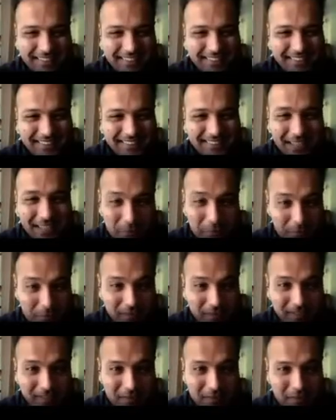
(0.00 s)
Yeah, we were
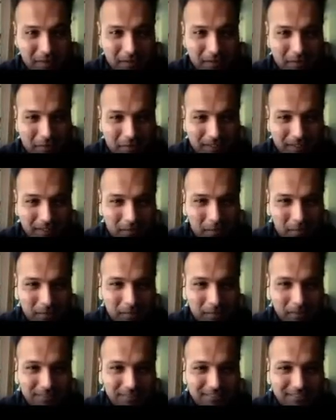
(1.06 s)
glad to have you there as well,
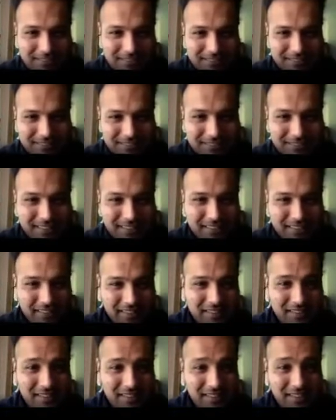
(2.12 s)
man. This
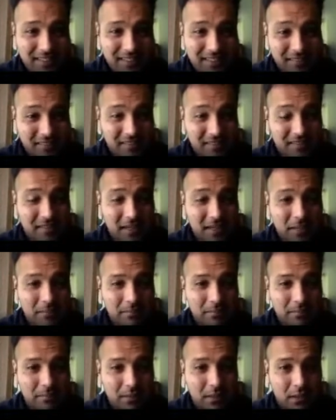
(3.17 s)
is the
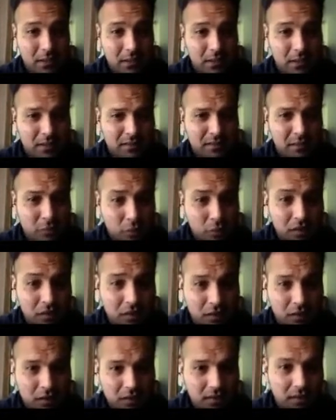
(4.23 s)
same. These are two
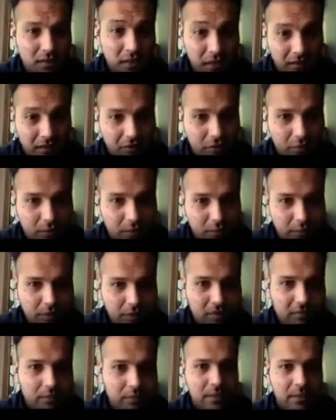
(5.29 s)
structures, the last two that we
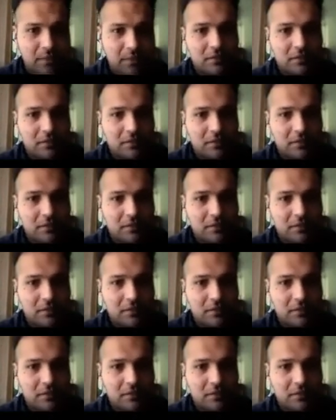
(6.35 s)
explained.